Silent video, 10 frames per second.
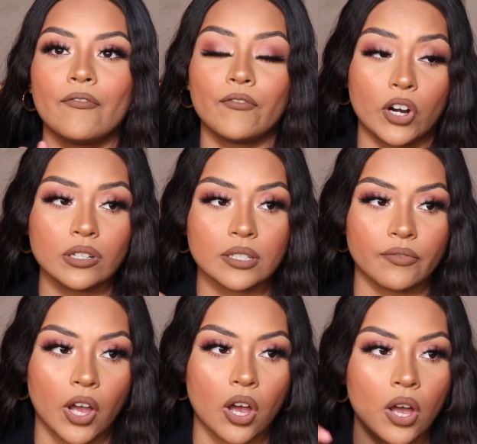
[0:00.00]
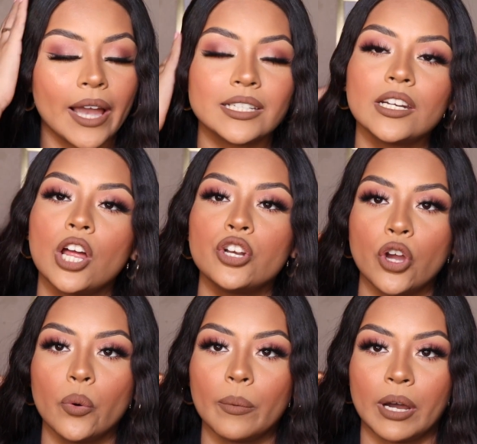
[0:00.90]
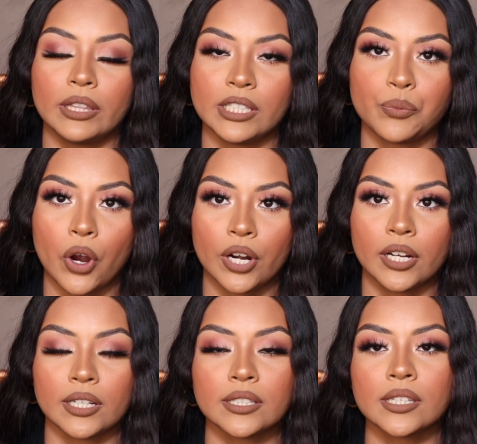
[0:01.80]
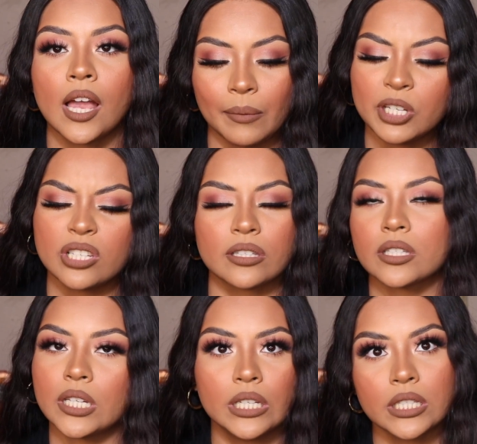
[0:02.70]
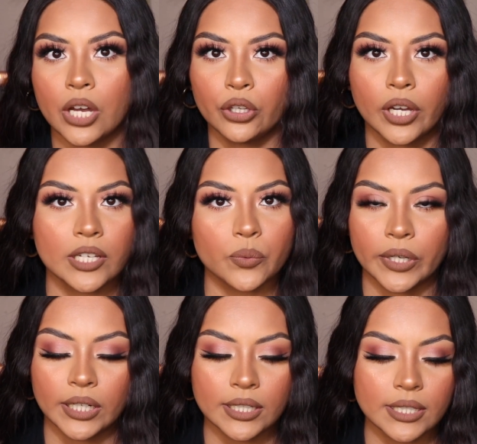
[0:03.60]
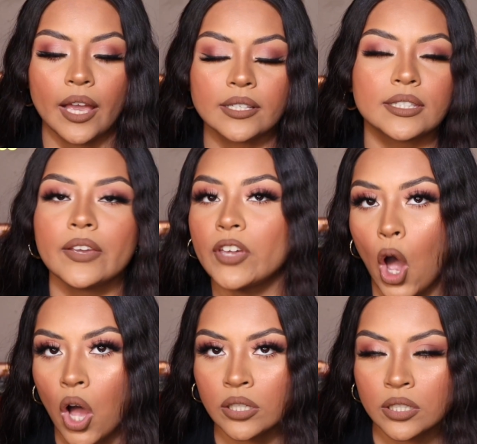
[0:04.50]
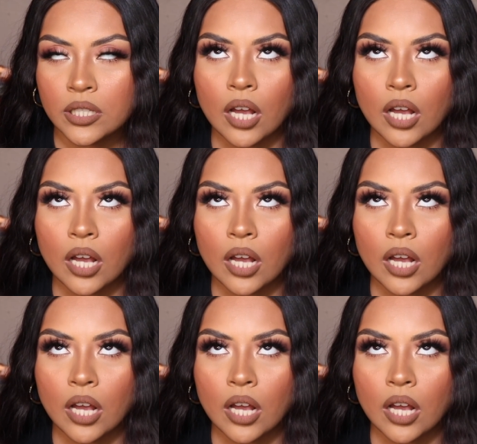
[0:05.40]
First of all, I did not know about these products. Let me just tell you guys what it is. Exuviance.